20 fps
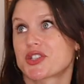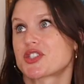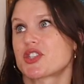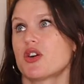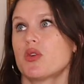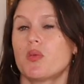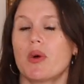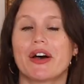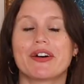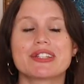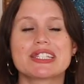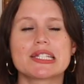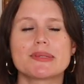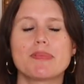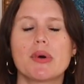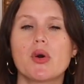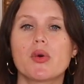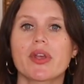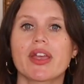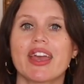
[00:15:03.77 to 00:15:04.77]
so
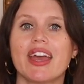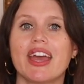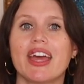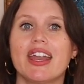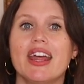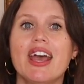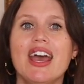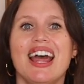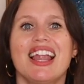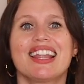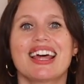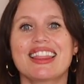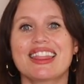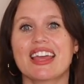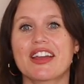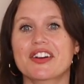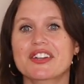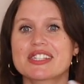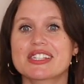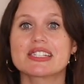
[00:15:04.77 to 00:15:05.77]
well-spoken. Like
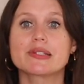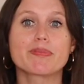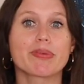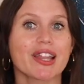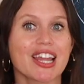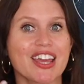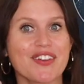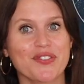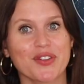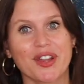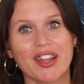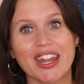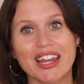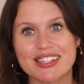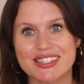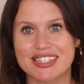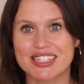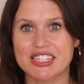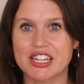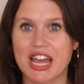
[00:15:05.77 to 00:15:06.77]
there's this
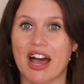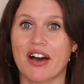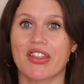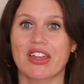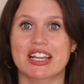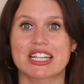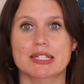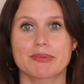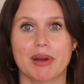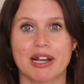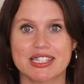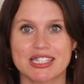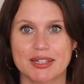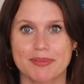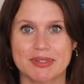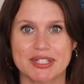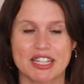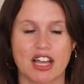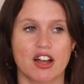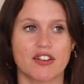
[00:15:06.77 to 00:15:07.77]
playfulness into how they express
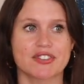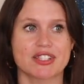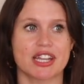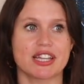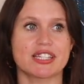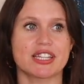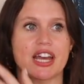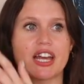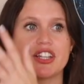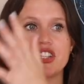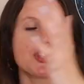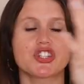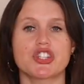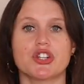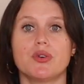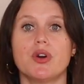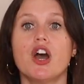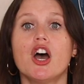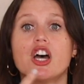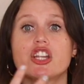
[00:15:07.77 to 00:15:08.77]
themselves. They tend
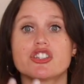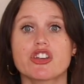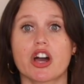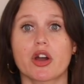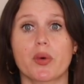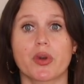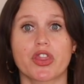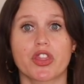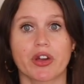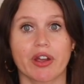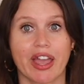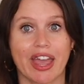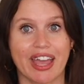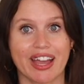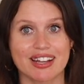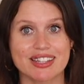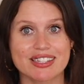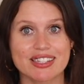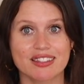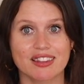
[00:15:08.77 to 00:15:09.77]
to talk with their
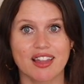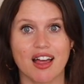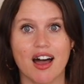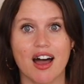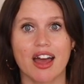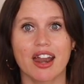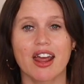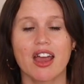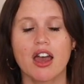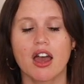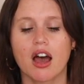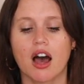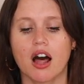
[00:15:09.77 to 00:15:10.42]
hands a lot.